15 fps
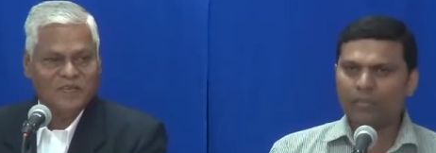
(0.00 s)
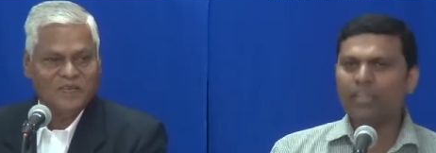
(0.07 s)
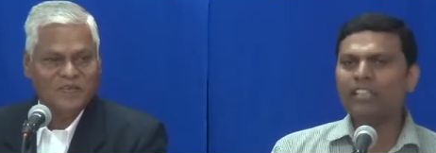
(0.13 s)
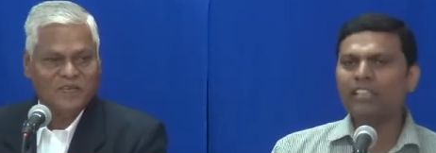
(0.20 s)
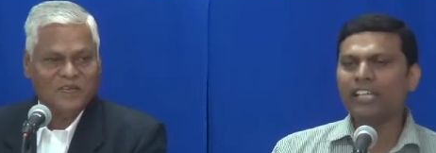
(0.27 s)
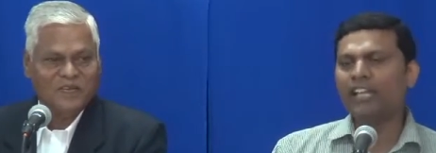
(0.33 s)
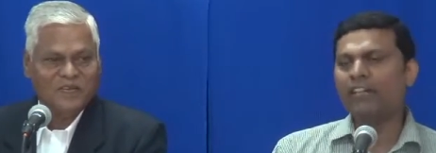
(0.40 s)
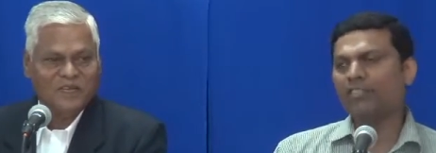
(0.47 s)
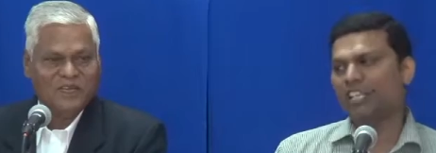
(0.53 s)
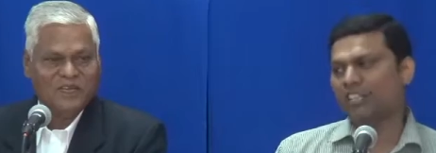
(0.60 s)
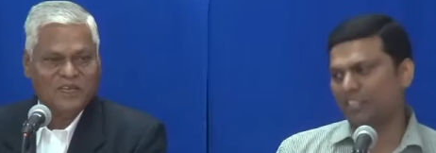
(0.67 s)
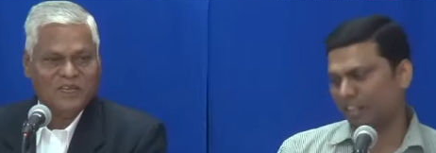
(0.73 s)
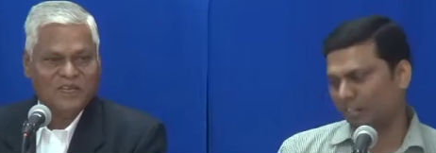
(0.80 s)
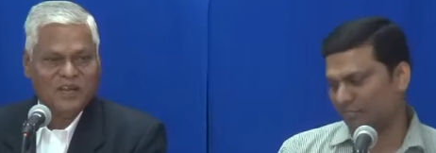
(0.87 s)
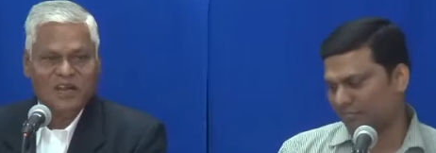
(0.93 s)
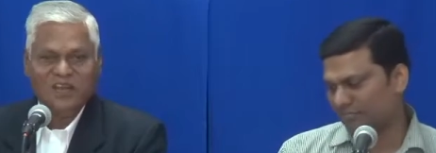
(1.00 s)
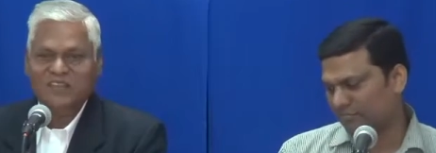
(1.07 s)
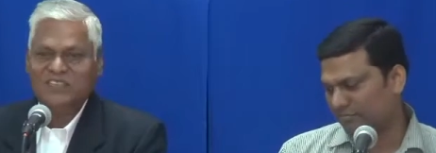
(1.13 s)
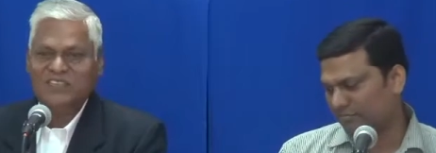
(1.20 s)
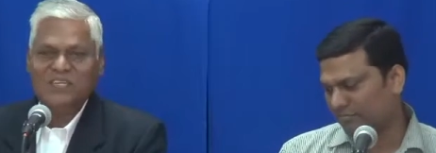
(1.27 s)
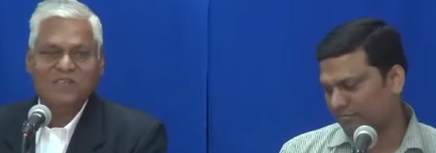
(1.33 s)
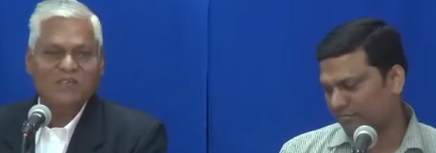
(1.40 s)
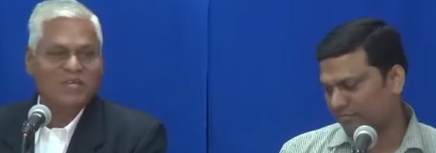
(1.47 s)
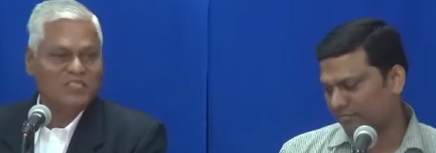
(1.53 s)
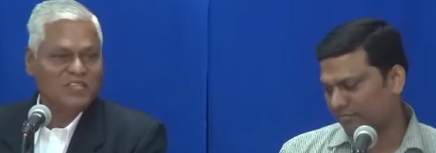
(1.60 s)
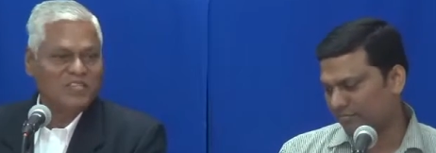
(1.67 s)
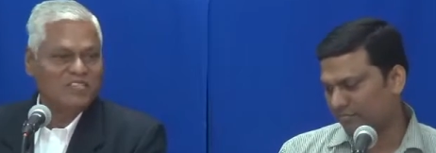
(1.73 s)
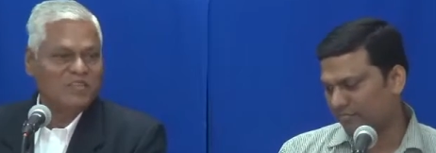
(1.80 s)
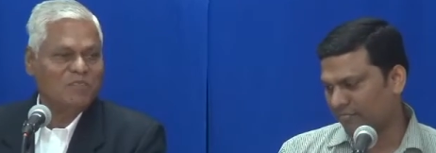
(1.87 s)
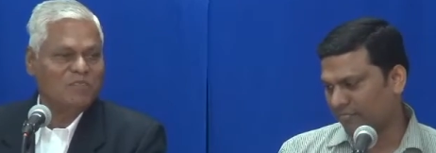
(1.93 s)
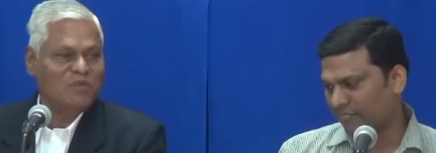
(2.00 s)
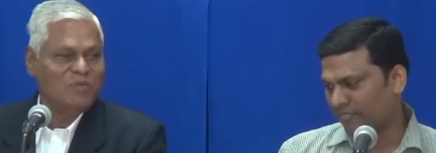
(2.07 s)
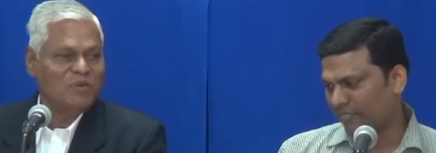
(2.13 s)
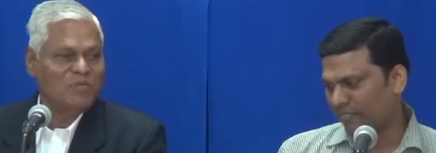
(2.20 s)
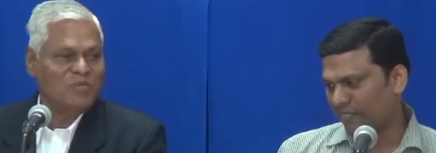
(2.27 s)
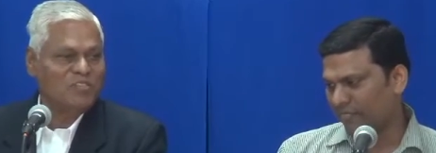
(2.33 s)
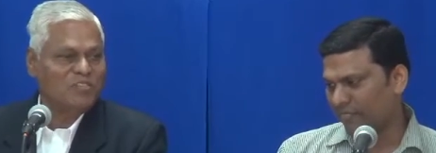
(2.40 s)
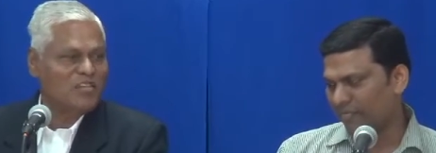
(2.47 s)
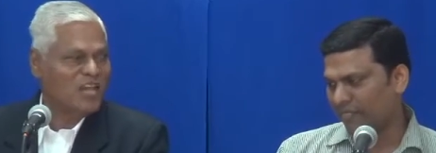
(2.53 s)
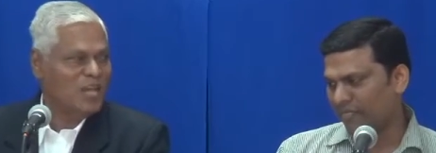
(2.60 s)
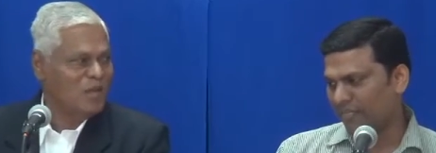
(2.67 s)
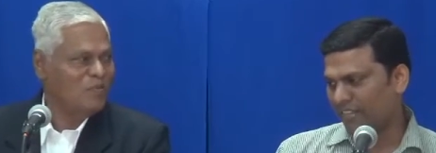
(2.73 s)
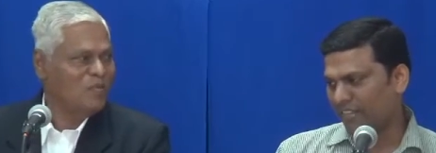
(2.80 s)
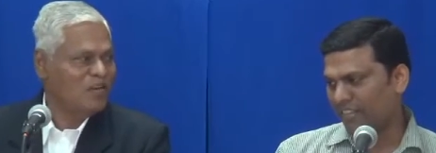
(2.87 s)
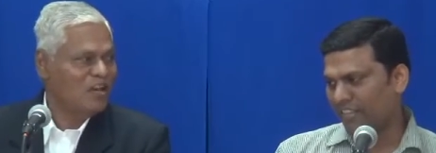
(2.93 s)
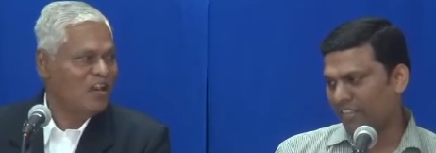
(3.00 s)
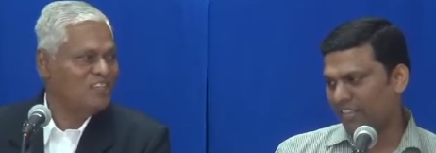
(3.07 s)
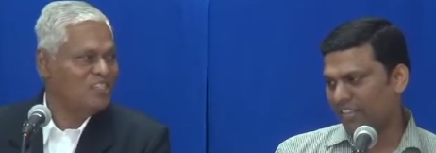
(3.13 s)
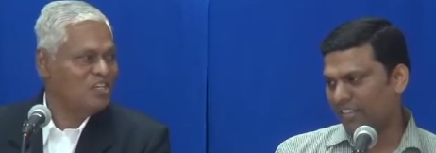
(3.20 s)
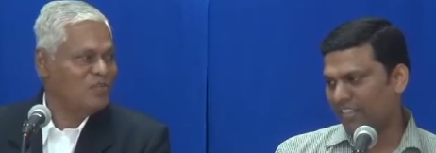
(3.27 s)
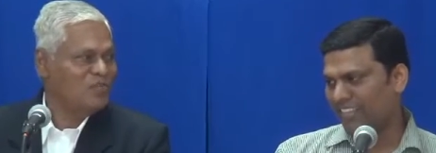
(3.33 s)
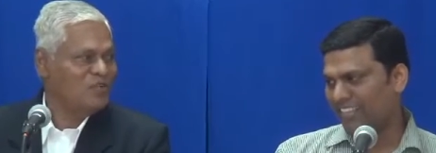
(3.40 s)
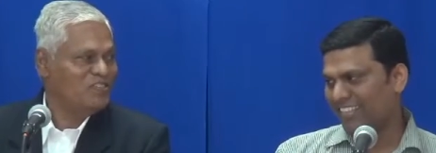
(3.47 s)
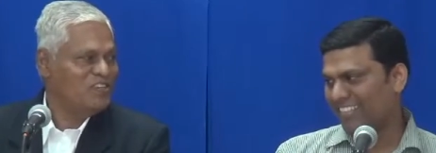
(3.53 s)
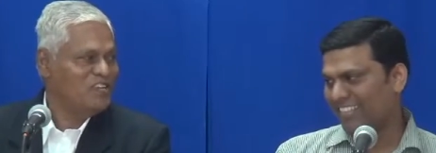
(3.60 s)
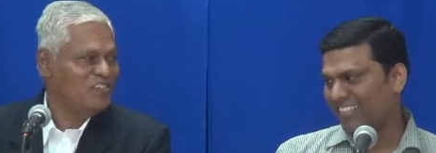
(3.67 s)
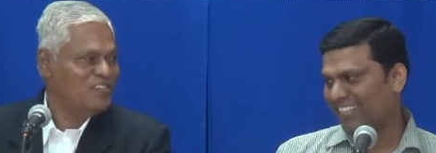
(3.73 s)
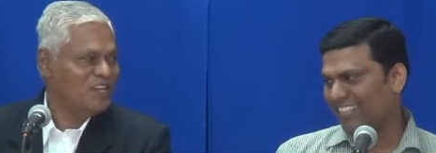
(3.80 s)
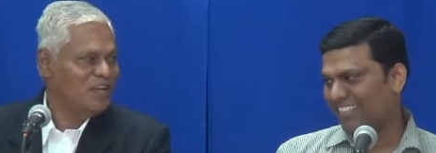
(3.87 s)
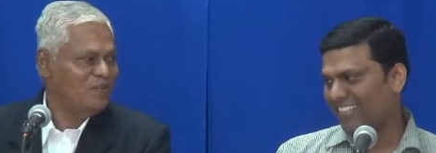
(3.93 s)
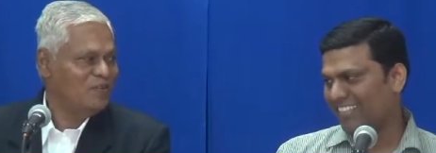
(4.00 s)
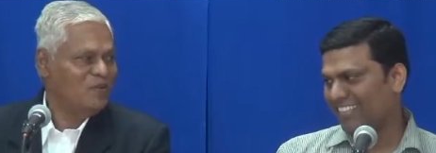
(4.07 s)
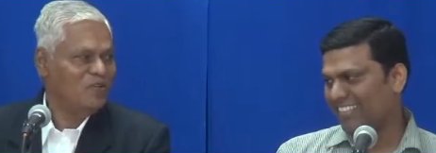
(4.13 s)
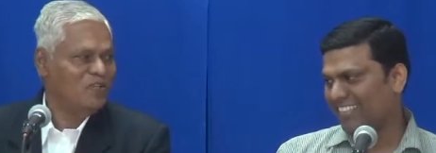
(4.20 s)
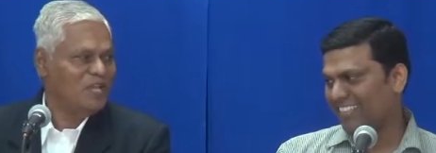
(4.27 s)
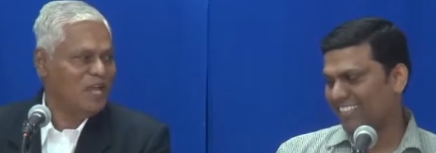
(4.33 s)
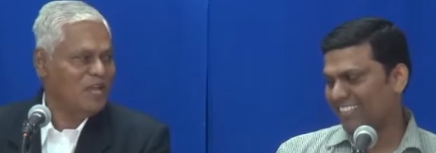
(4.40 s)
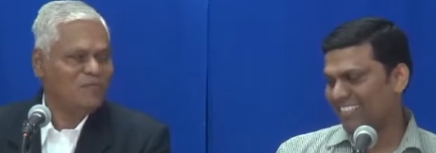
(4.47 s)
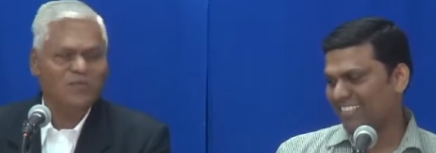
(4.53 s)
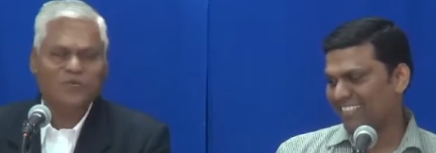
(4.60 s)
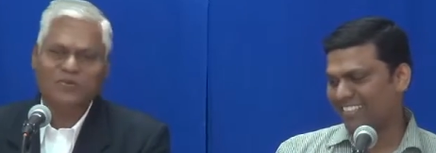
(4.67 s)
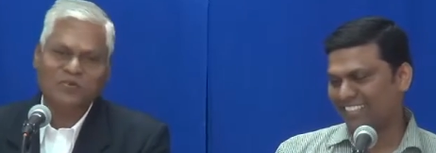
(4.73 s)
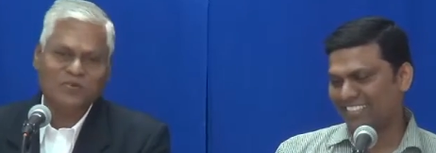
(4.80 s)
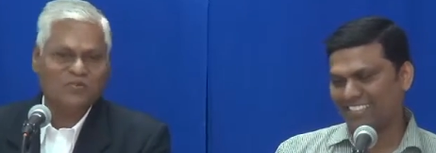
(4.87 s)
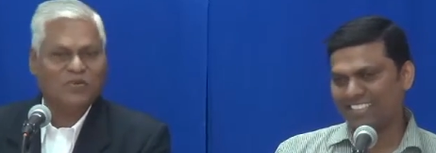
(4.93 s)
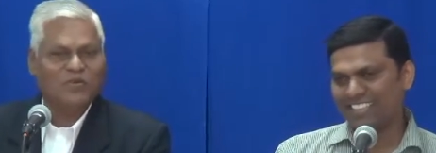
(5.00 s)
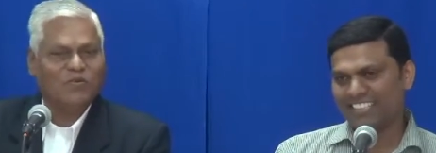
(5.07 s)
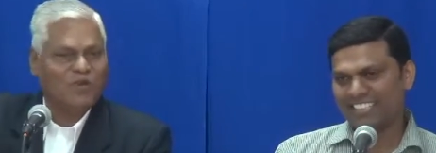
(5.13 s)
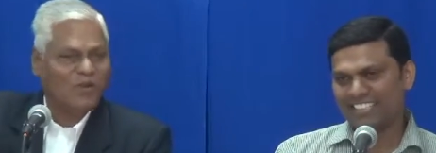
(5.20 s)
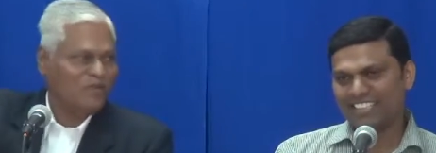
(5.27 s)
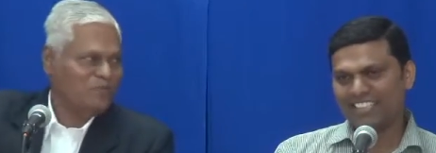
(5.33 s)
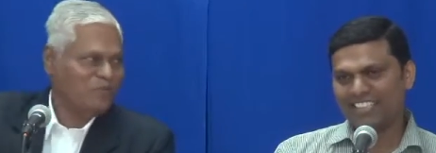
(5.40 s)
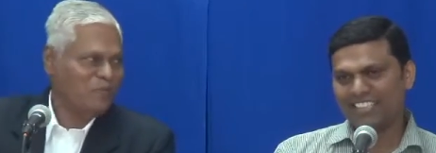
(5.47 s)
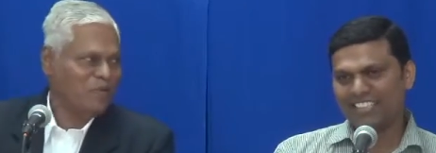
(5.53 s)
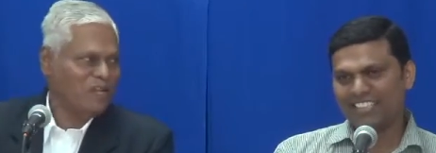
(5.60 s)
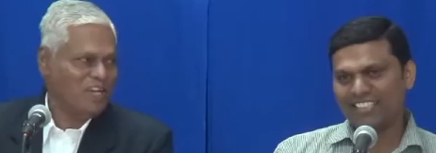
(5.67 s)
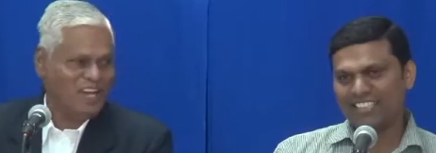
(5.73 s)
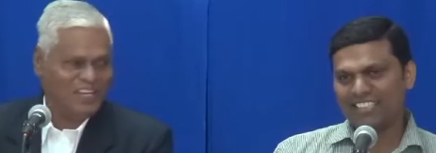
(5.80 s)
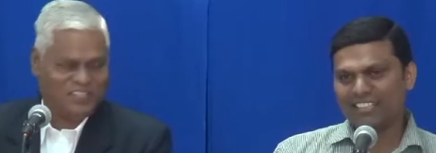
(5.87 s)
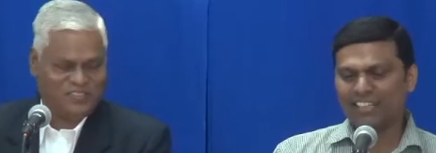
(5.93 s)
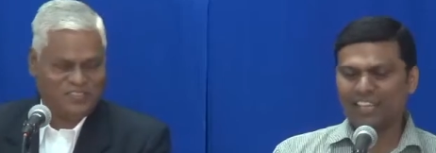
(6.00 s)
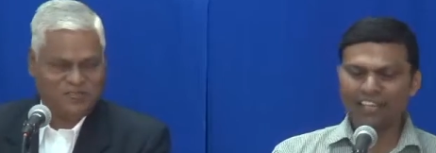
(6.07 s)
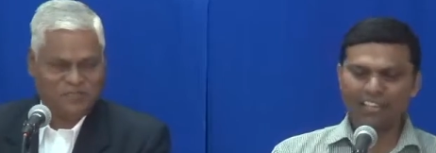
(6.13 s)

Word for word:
Speaker 1: As
Speaker 2: she may say, some people may say, I am in urgent business, I have no time, you look out somebody else.